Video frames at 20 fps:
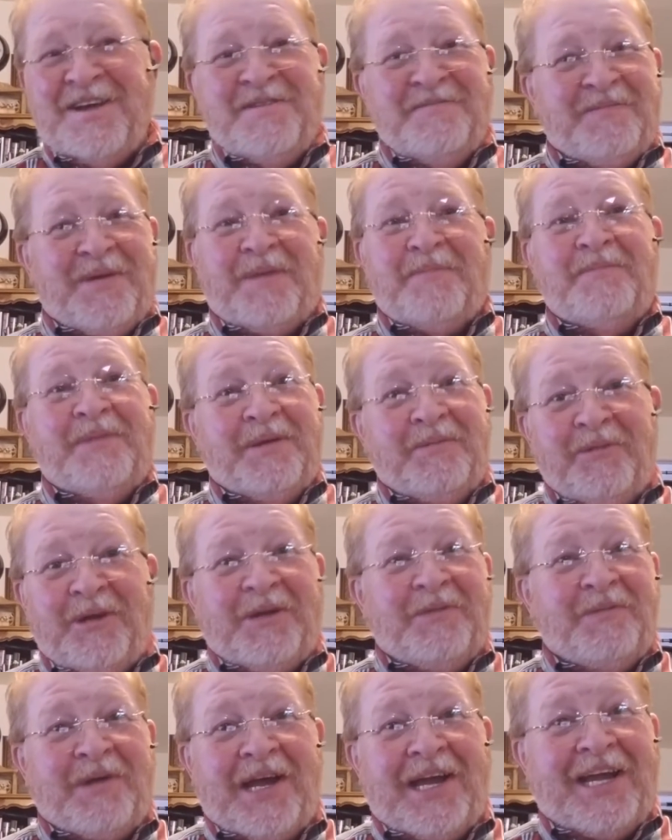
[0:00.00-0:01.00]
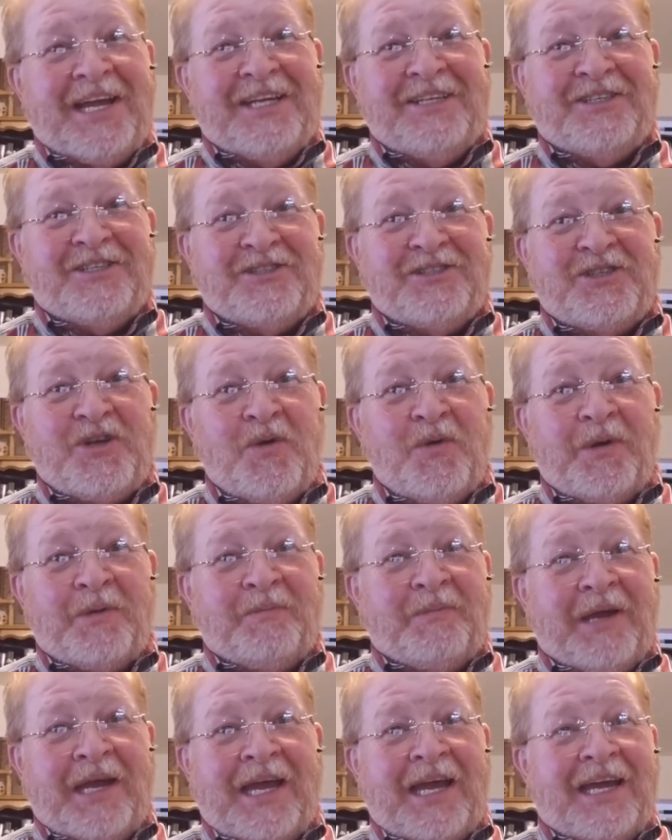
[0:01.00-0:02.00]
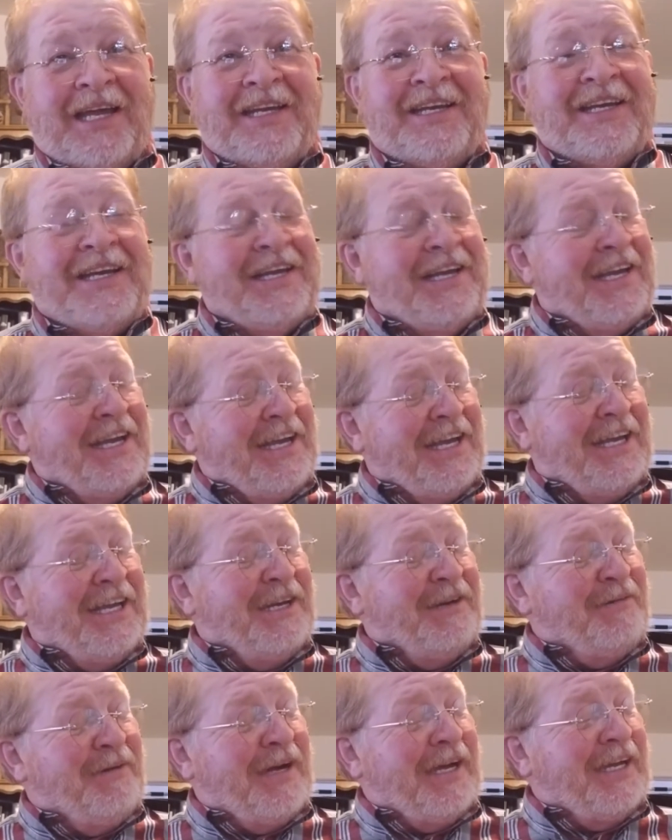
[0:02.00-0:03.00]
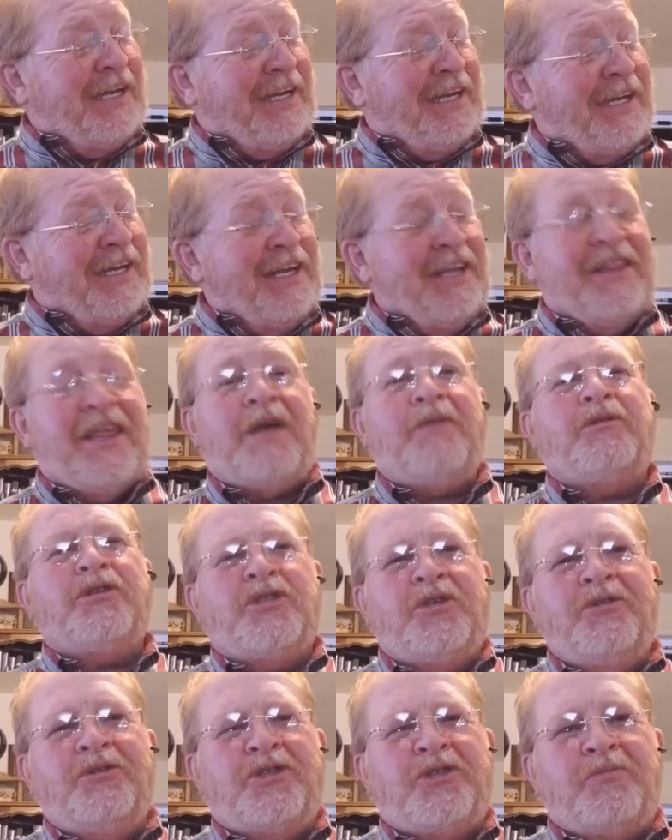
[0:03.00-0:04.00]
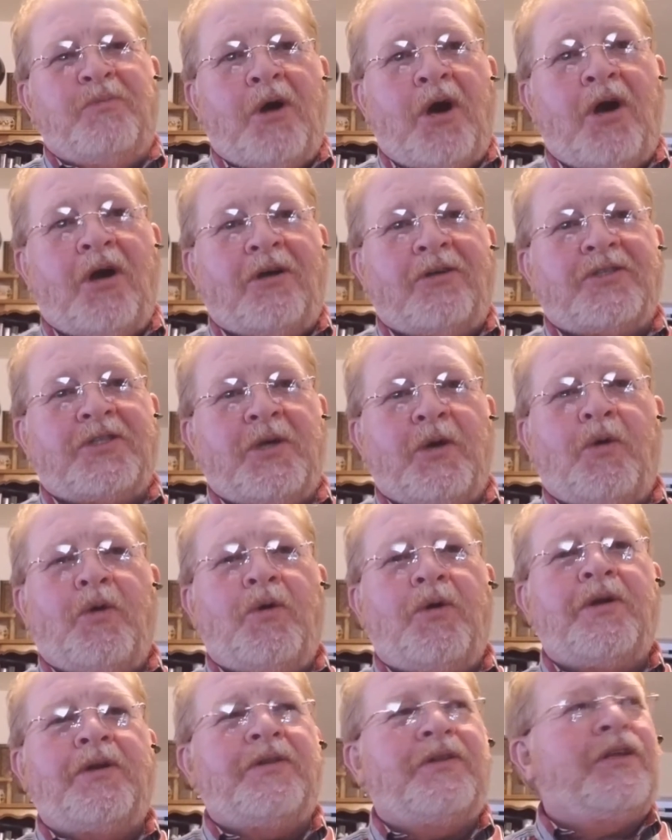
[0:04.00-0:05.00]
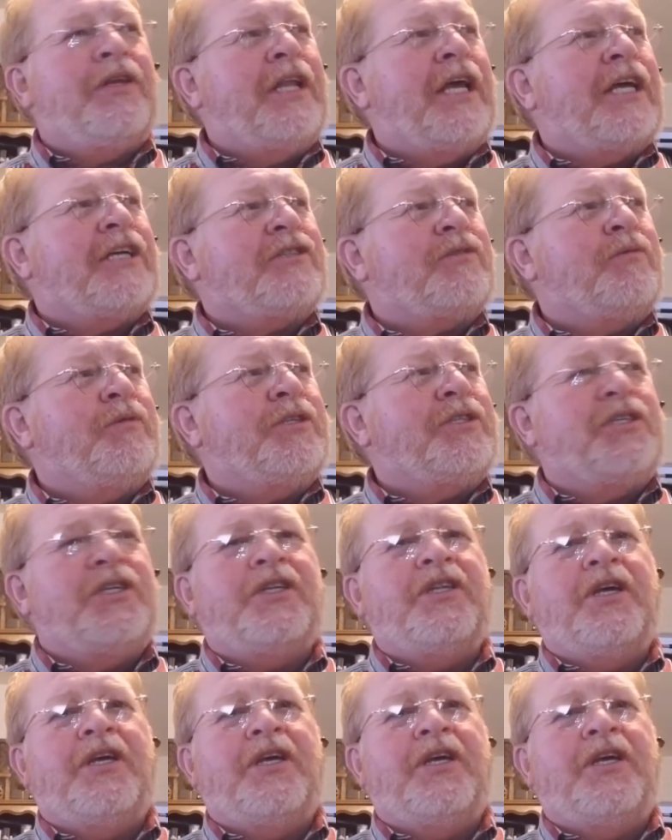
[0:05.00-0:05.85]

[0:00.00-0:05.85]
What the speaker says: My memory at my age is going bad. Anyway, they were too small, so I ordered the next ones, and